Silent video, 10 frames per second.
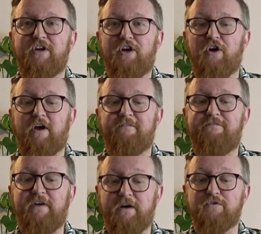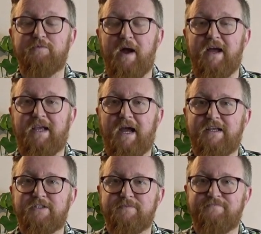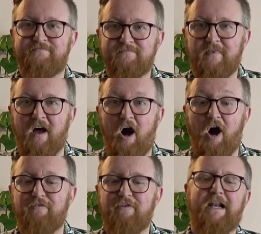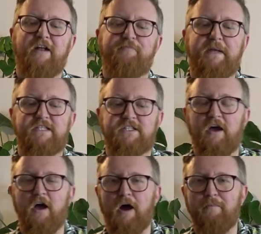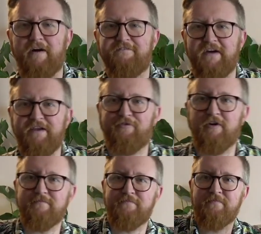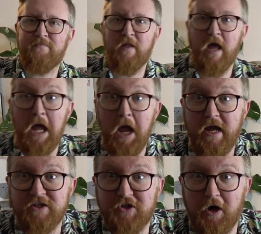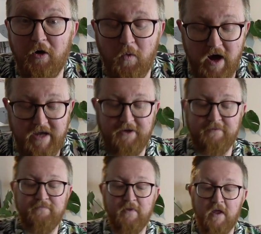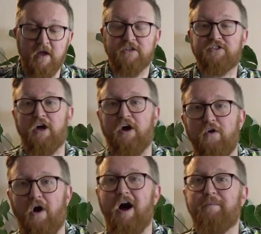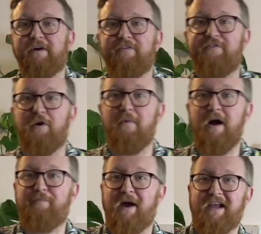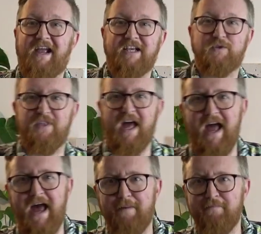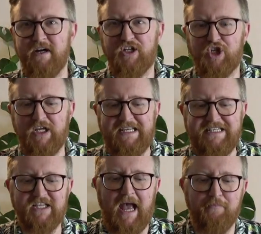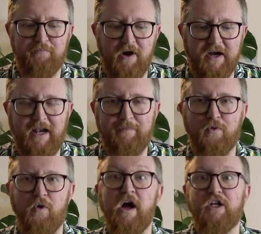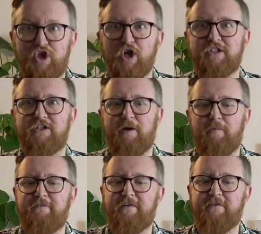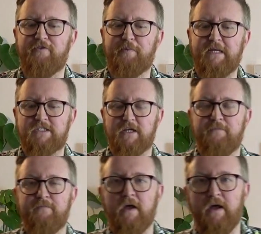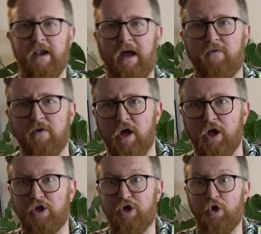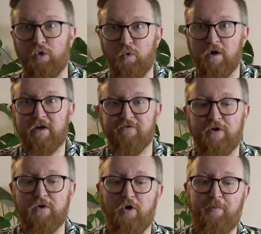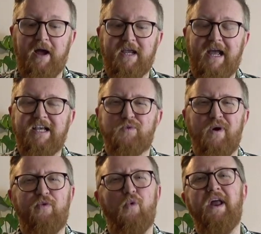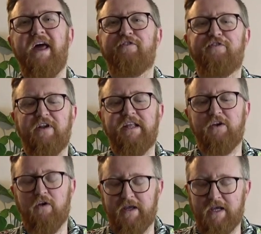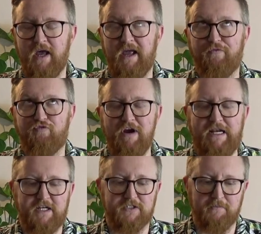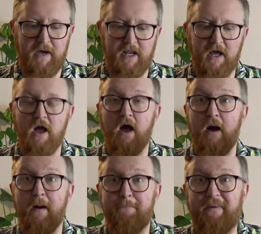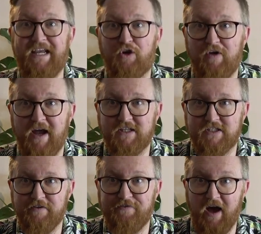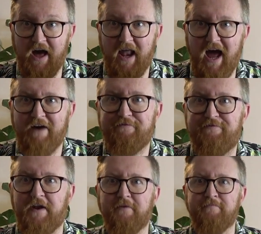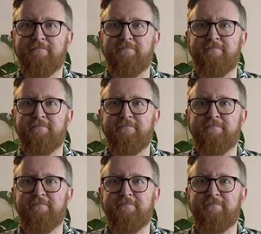and cook filled pancakes. I really love pizza and my favourite is the Hawaiian. So I'm going to fill my pancakes with ham, cheese and pineapple just like my favourite pizza. Now you can fill your pancakes with whatever filling you like. It really doesn't matter. Be creative and have fun.